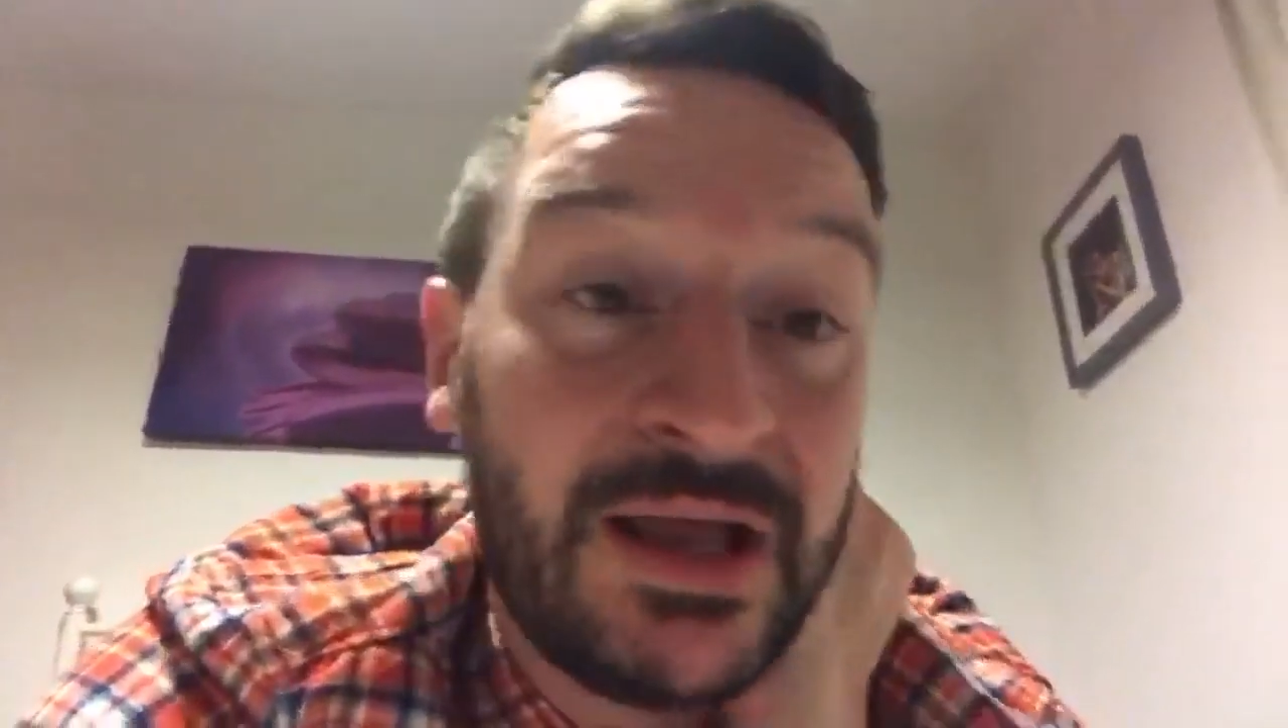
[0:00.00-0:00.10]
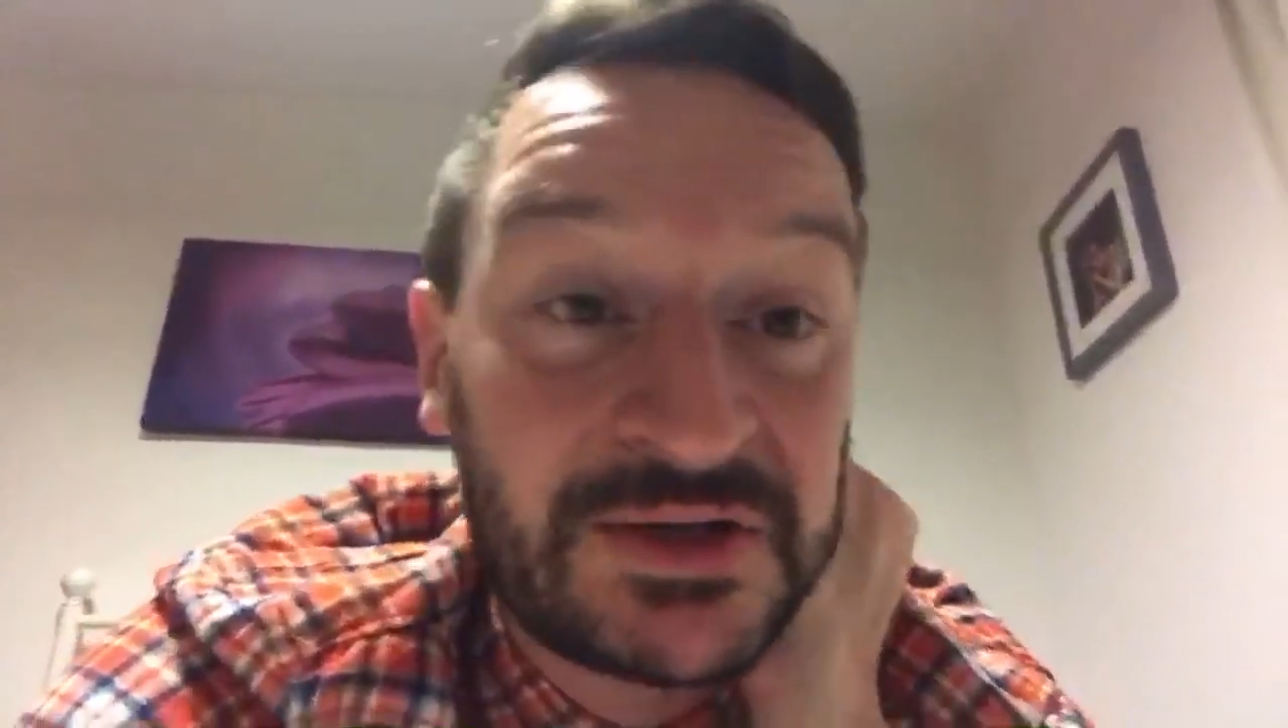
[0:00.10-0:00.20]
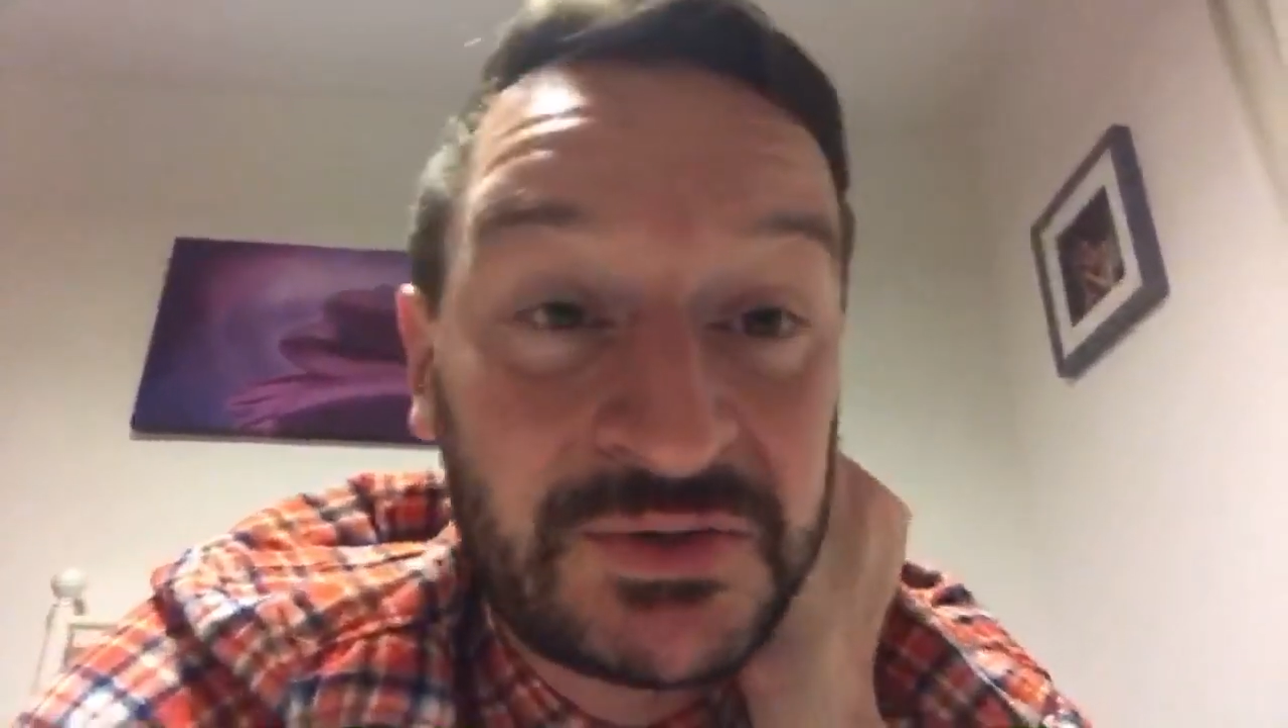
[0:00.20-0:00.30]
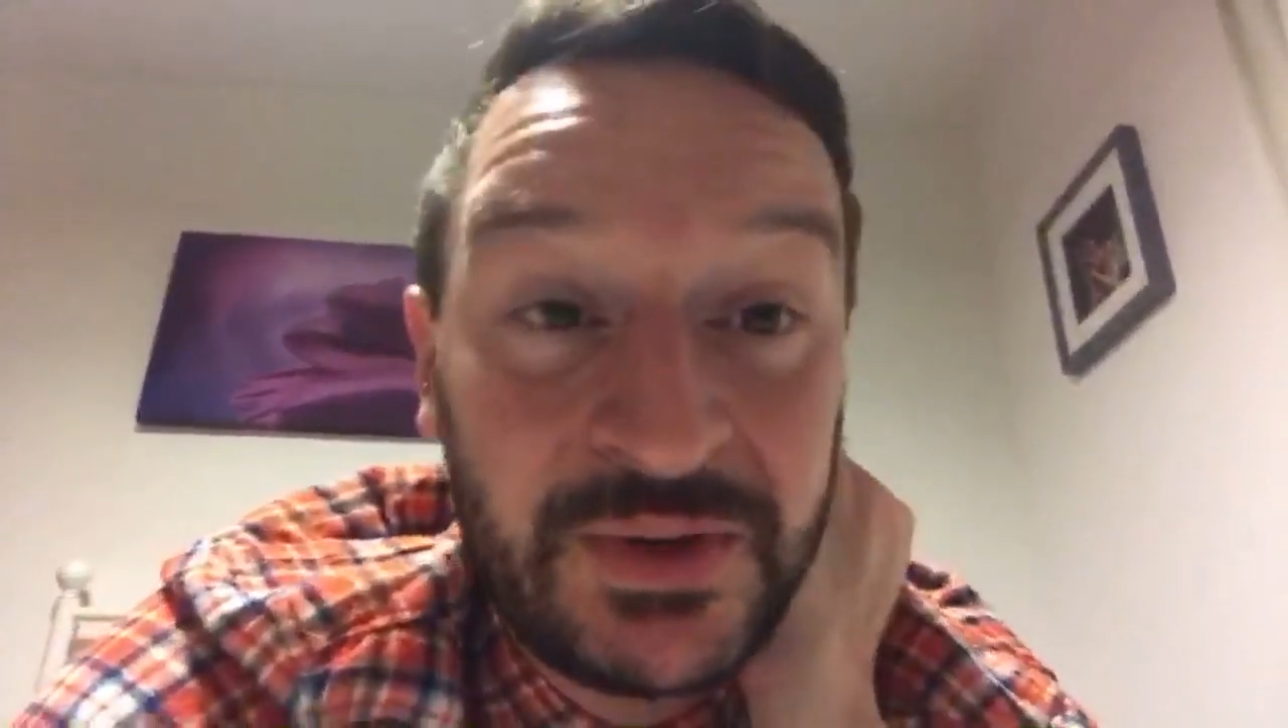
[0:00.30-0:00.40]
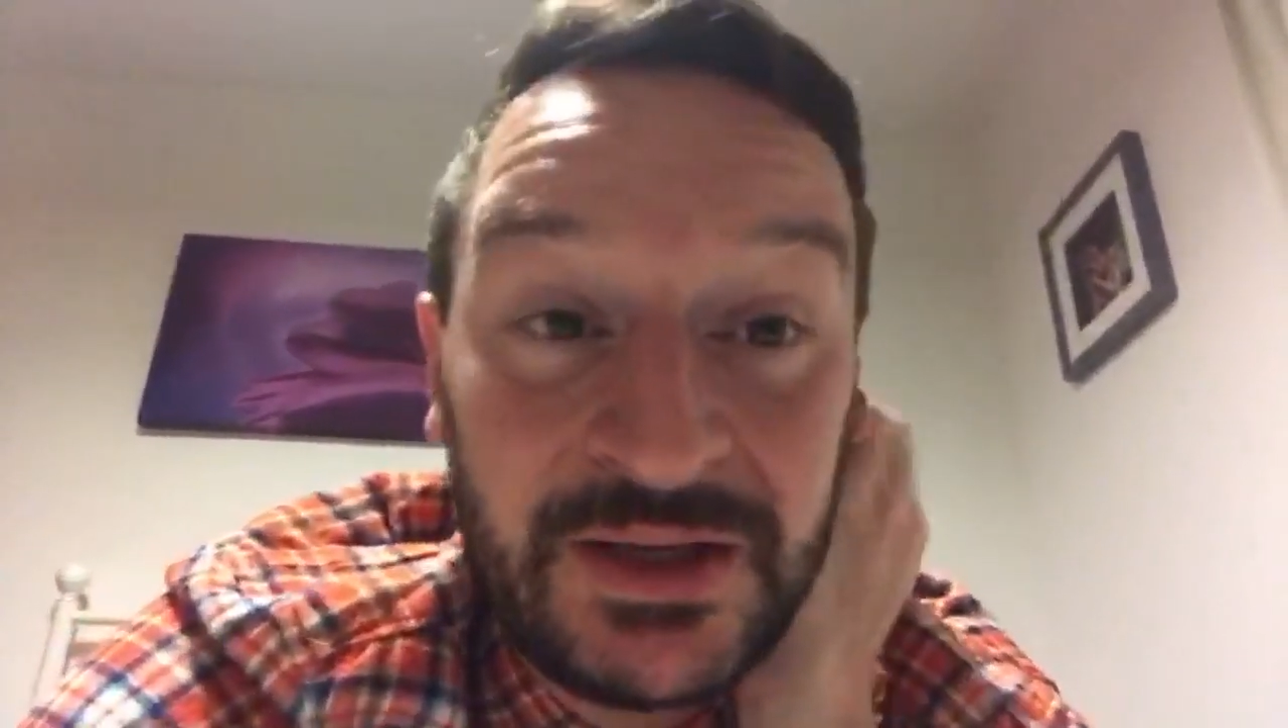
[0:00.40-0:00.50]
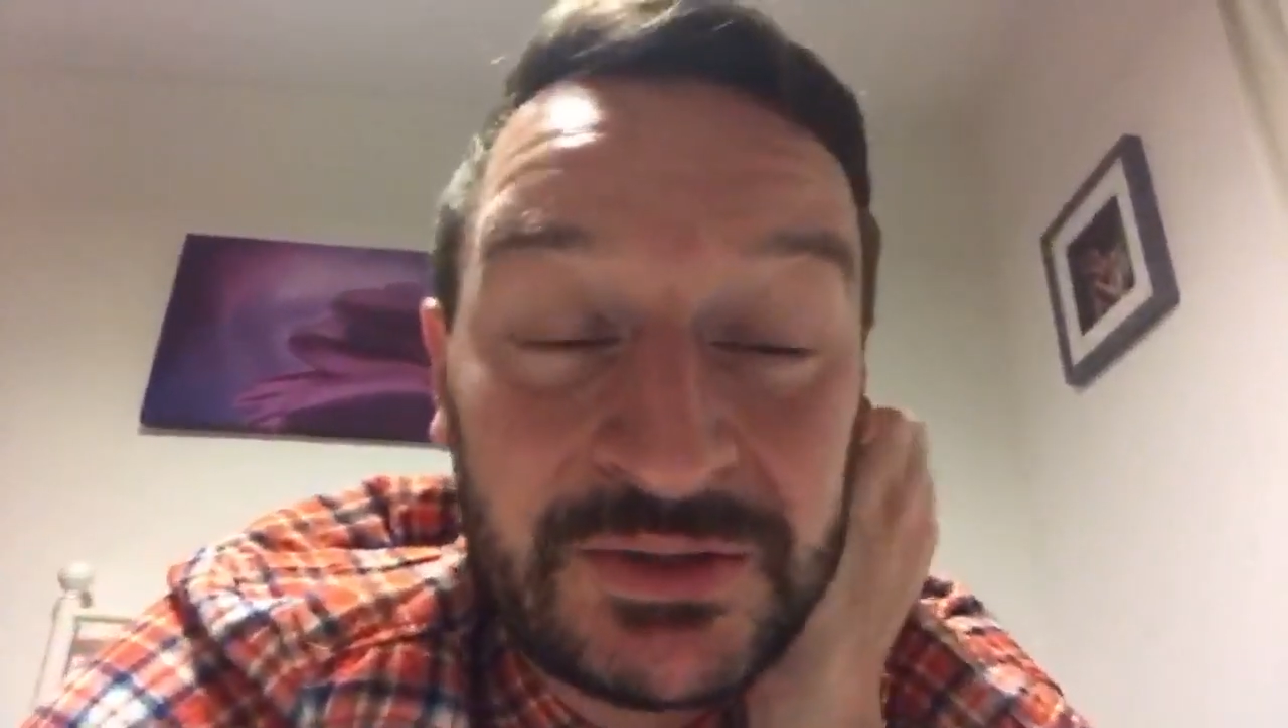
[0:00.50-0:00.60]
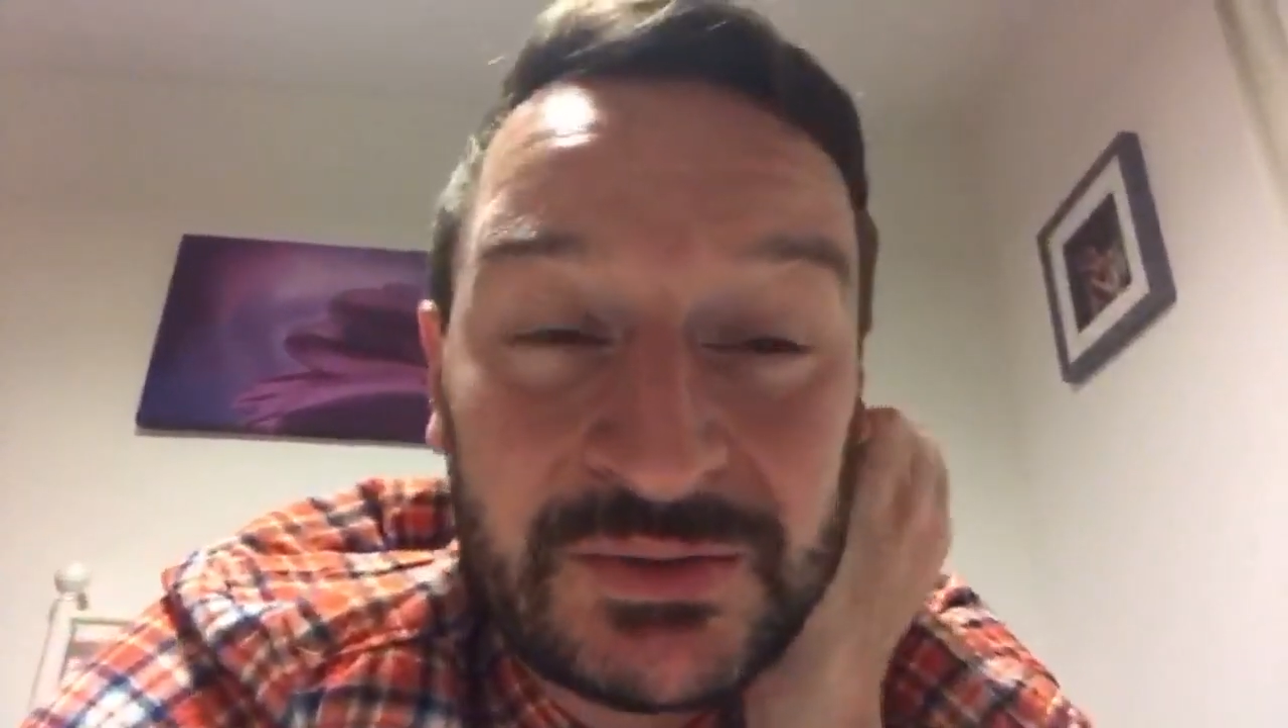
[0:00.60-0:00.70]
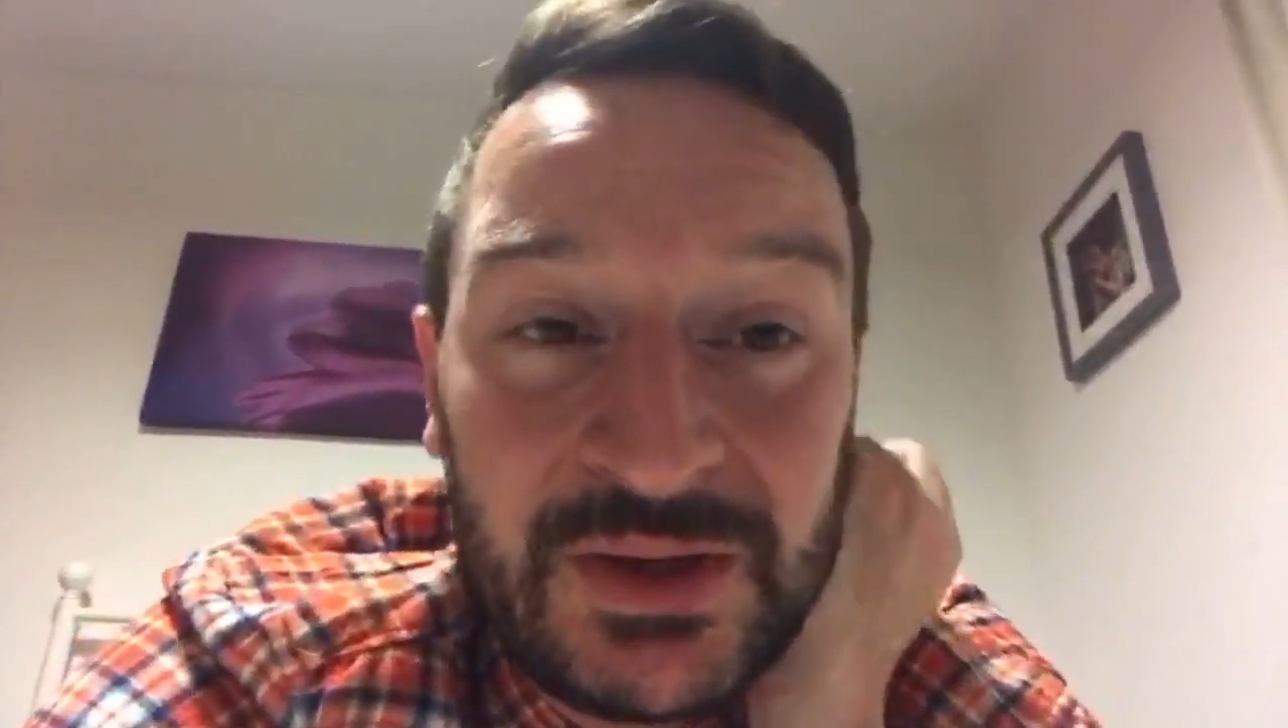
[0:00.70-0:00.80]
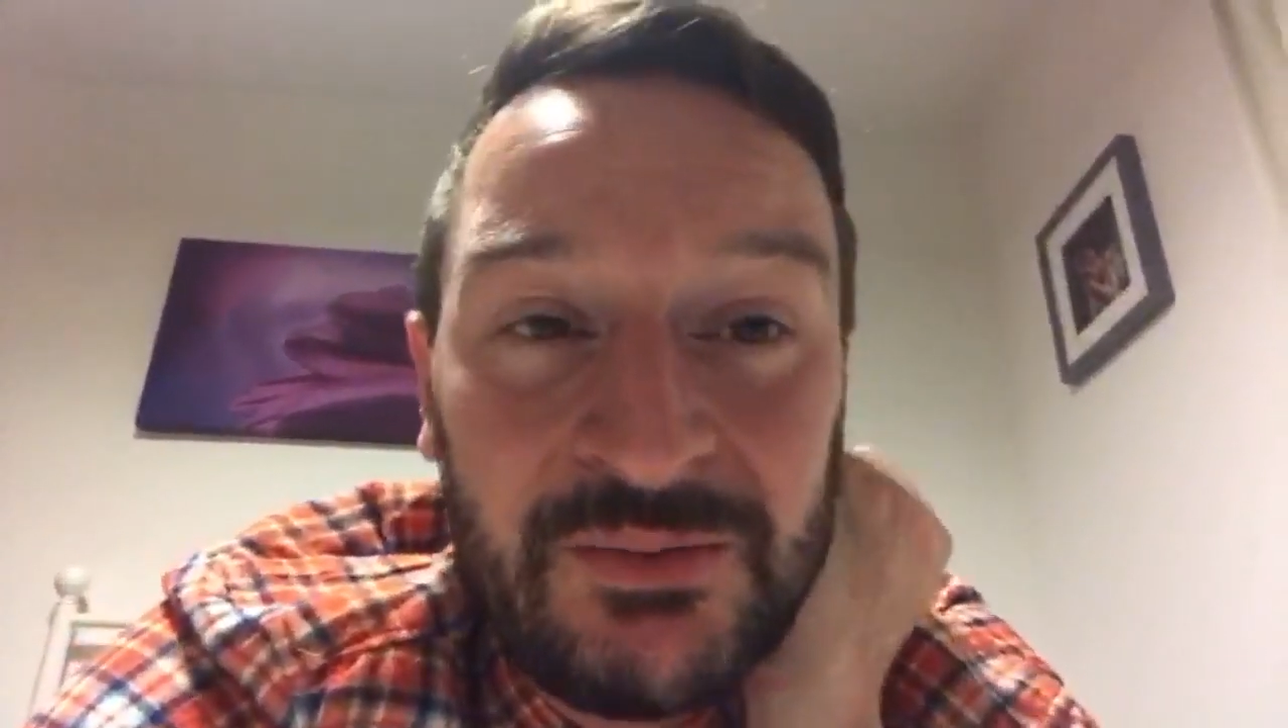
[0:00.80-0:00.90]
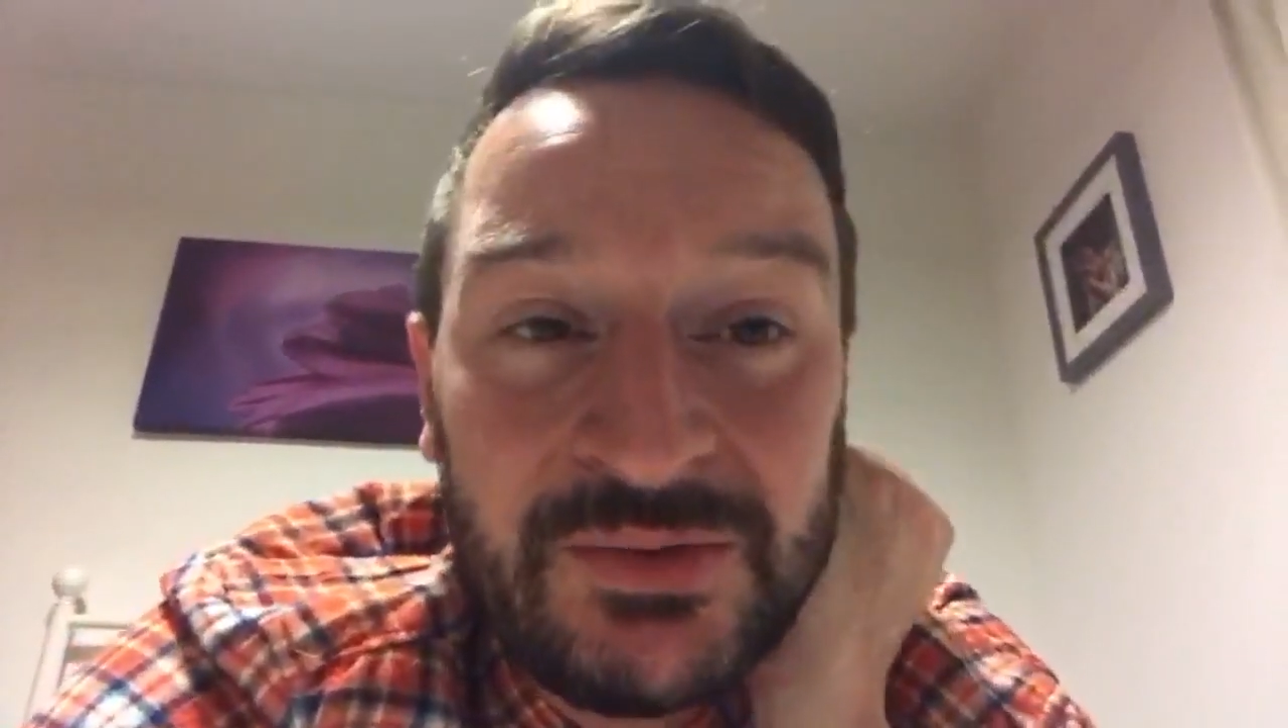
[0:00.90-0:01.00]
next week as well,